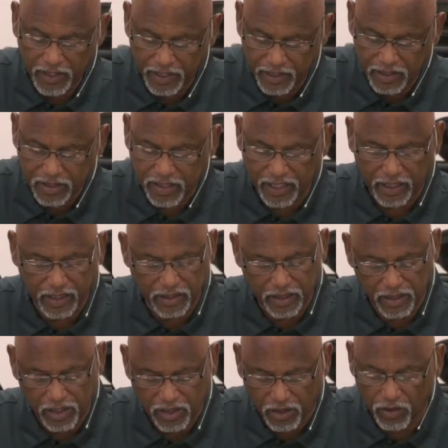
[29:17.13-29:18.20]
the second
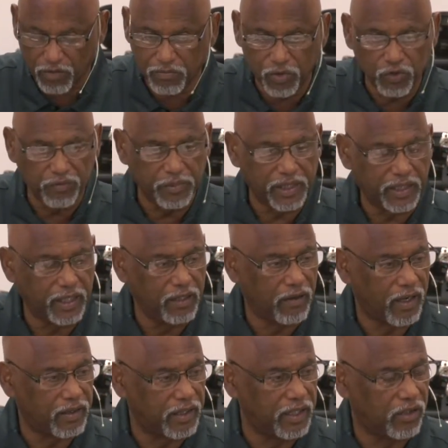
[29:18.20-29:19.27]
and the third movement
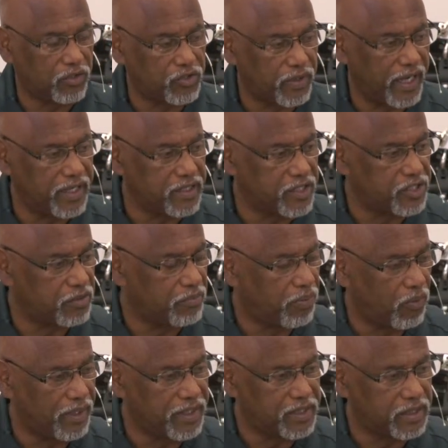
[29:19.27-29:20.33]
here, I think, or transition
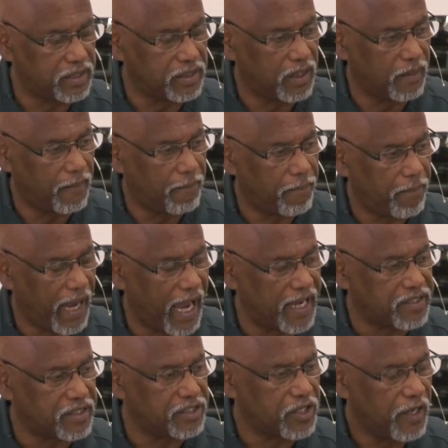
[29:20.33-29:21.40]
points in the
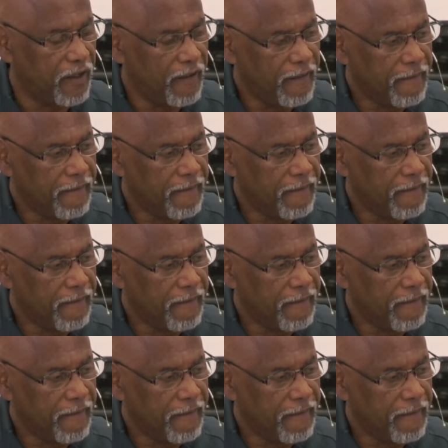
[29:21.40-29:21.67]
passage.